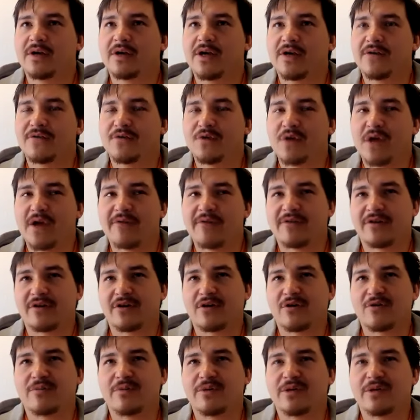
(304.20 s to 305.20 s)
If you have an
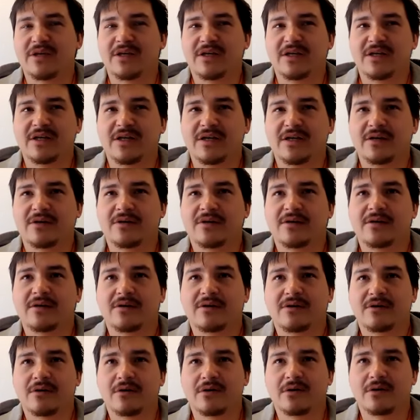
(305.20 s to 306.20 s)
OBE
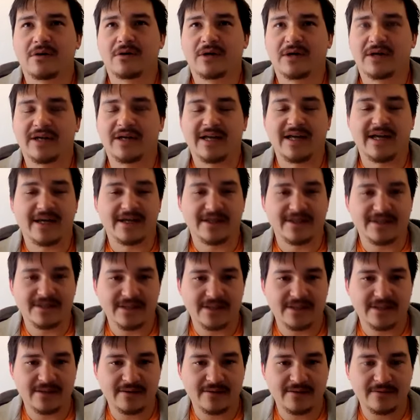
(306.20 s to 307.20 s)
or an
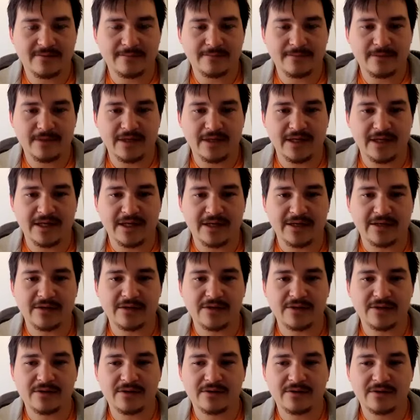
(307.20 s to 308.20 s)
exit
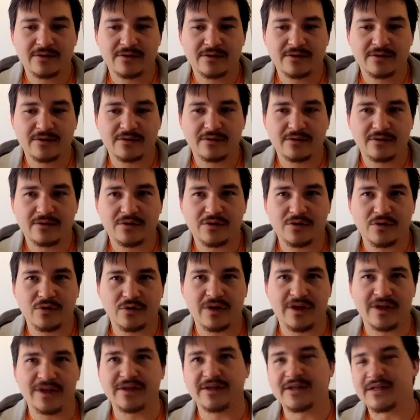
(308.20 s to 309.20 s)
and you're
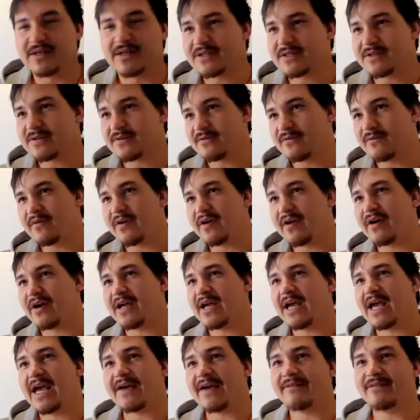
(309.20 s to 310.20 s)
in this
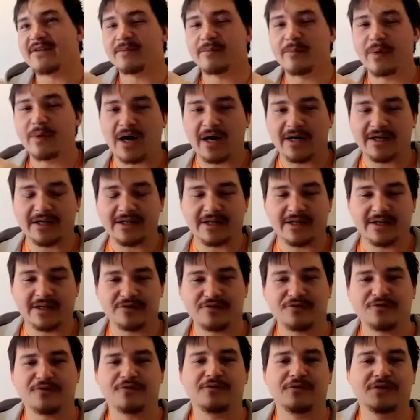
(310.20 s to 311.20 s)
very heavy body
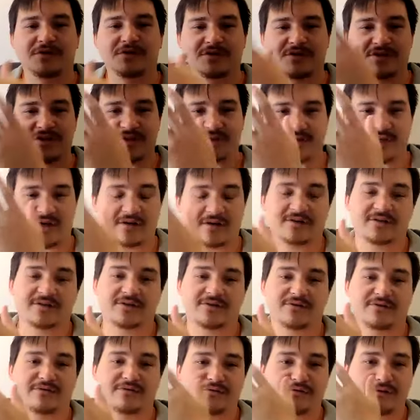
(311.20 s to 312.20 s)
and you feel stuck
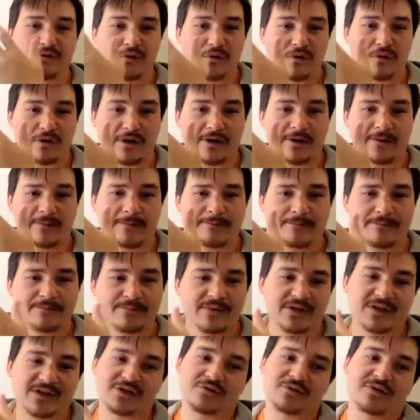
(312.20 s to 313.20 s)
to the floor
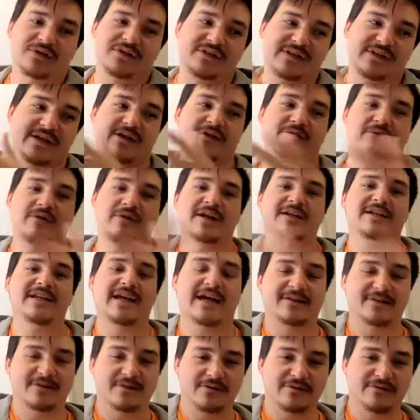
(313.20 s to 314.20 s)
and you sink right
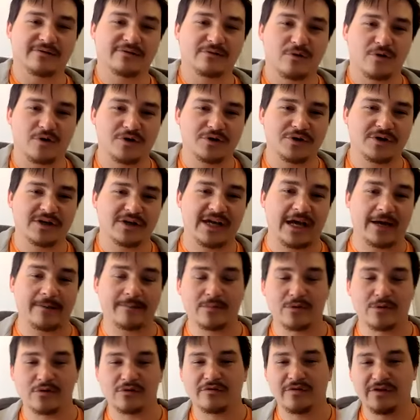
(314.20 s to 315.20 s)
down to the floor. You can't
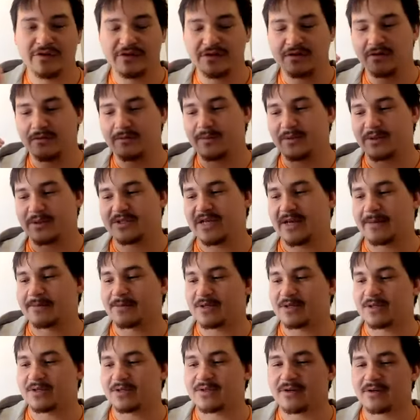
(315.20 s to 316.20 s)
move and your
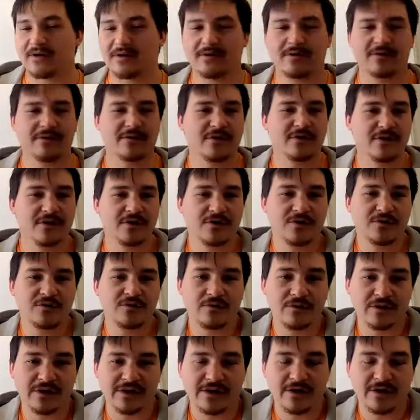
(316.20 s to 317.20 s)
perceptions aren't
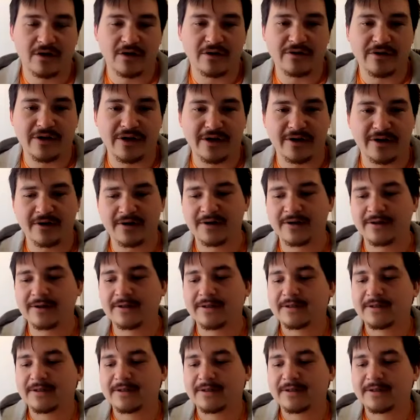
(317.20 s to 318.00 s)
really all there.